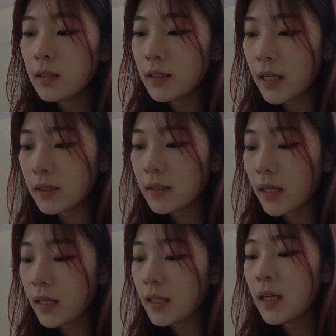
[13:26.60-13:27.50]
the other
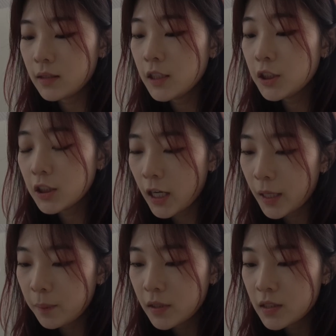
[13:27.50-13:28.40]
day. Each
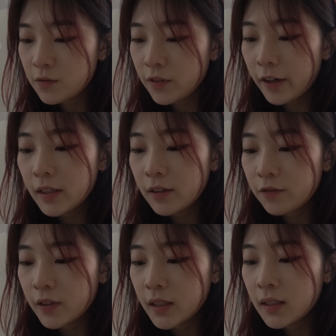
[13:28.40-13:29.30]
time is very
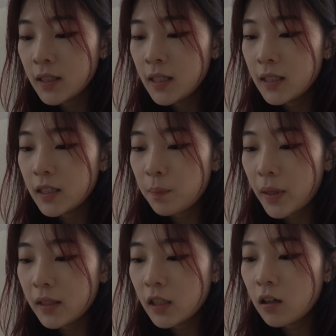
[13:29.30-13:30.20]
different
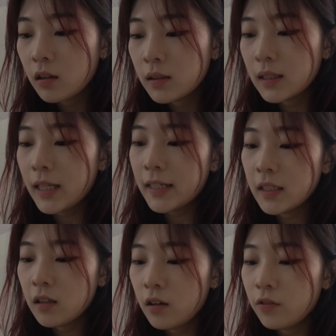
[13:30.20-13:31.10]
depending on the
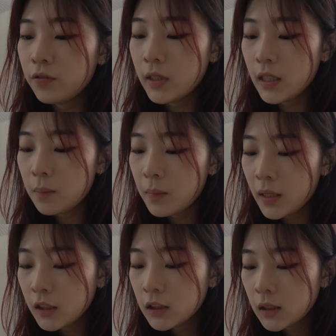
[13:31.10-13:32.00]
lighting of the
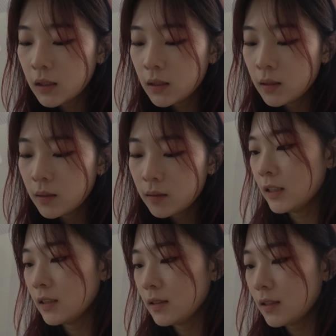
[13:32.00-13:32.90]
image.
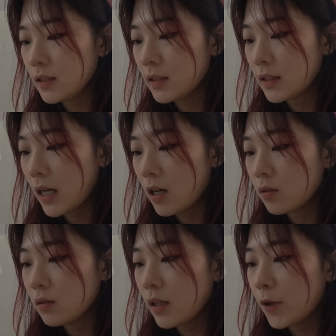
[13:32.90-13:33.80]
This is
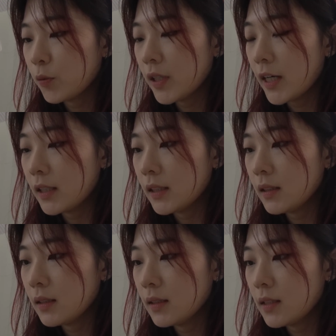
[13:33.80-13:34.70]
how I would edit
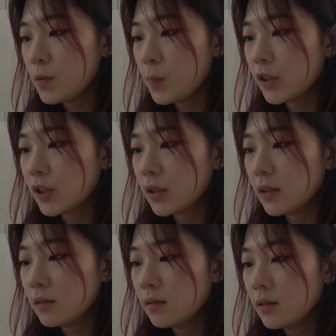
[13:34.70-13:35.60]
this
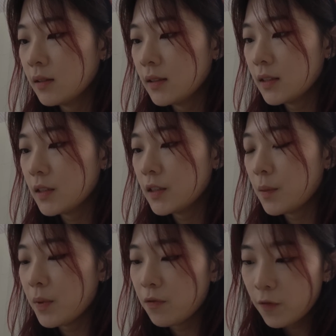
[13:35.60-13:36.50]
picture. This is the
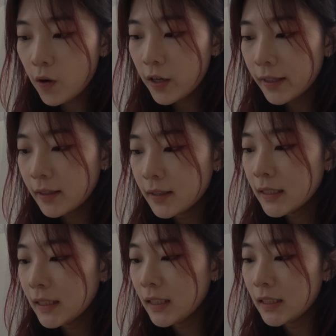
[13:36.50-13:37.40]
before,
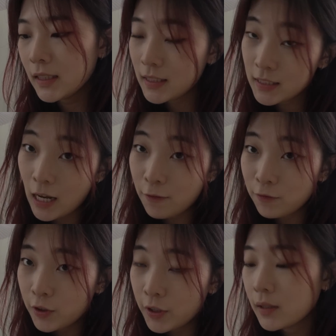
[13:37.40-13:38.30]
and this is
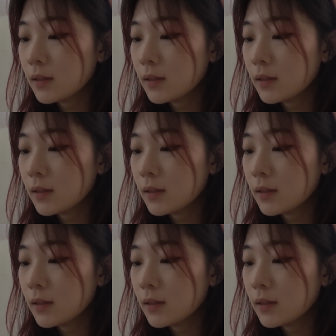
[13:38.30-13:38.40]
after.